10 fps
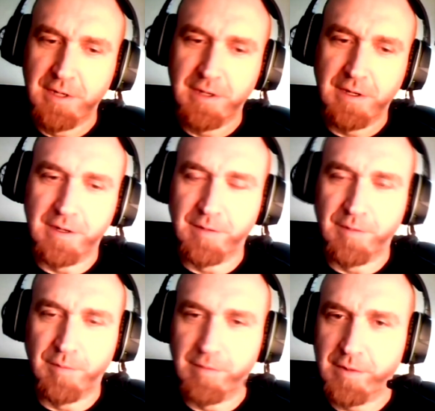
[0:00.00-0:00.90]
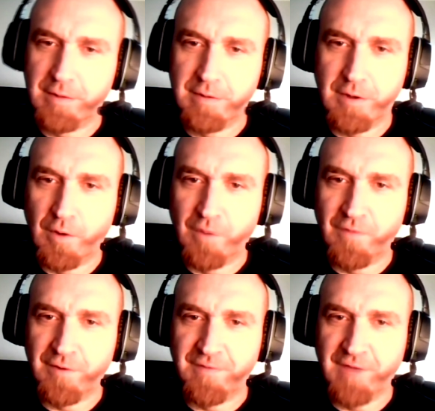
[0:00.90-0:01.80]
Um,
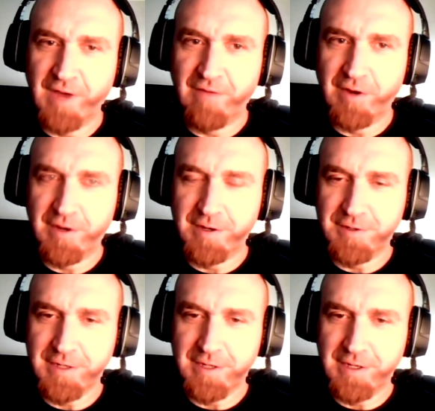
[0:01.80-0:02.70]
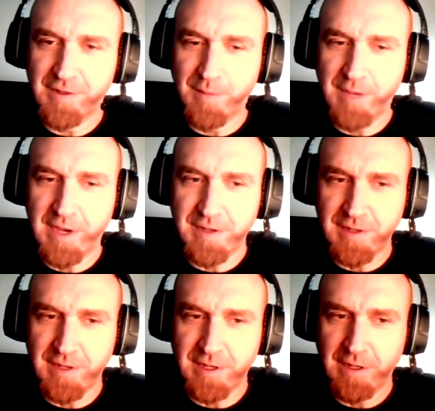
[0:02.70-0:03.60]
over 500. It's
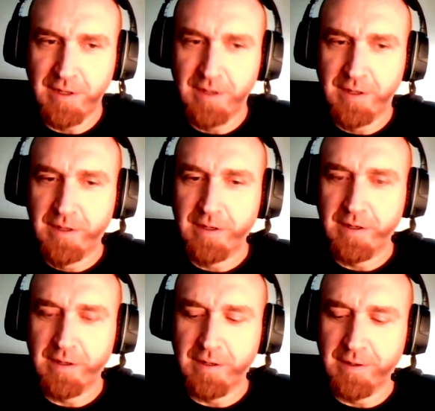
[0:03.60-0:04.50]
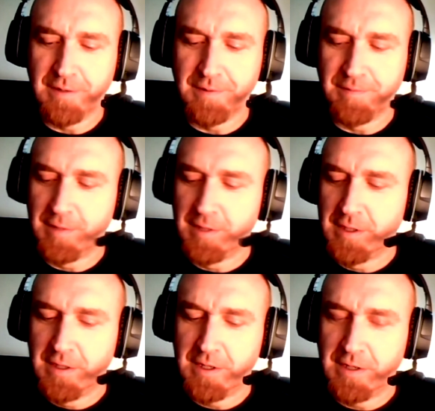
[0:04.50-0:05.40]
amazing. Um,
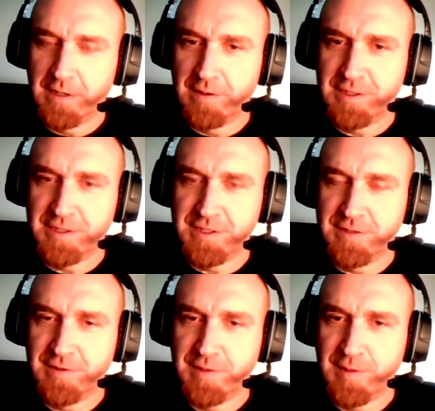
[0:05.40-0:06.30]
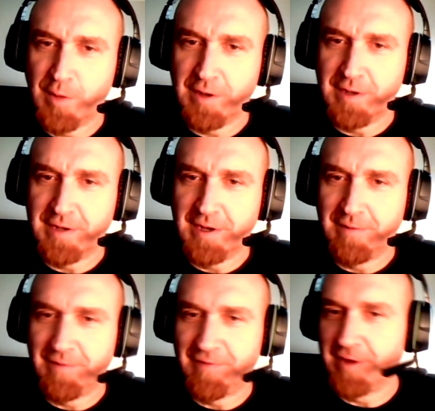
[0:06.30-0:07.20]
you know, I just do this part time.
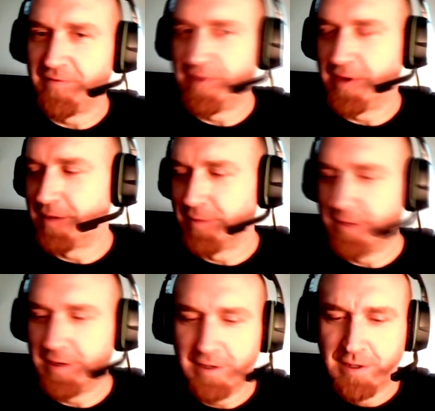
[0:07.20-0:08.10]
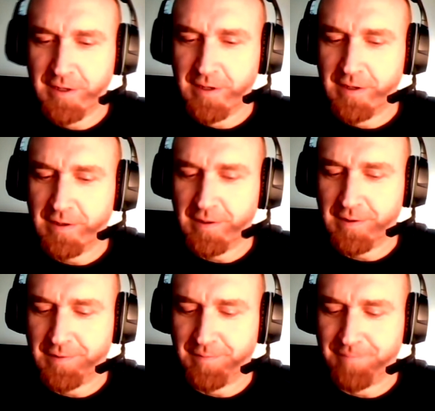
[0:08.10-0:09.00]
I've got a family.
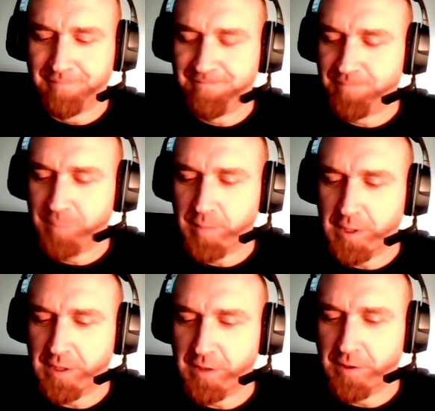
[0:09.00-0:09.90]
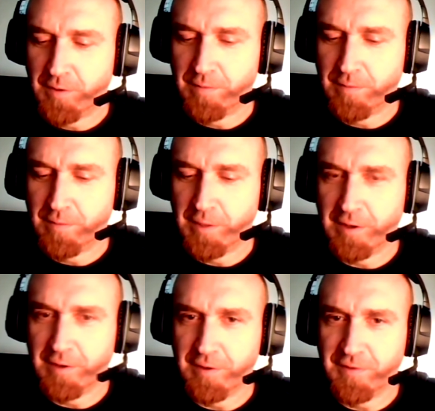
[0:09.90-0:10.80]
Um, you know, we all
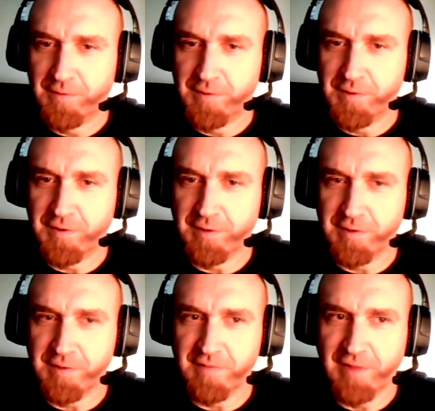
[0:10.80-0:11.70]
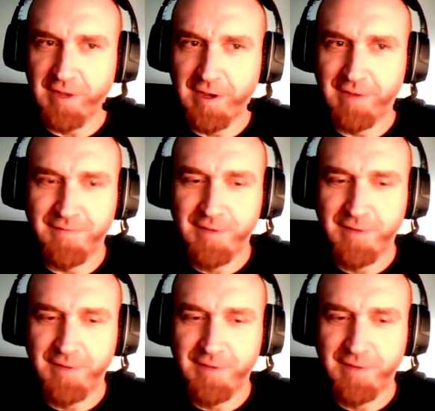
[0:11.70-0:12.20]
go through struggles of life.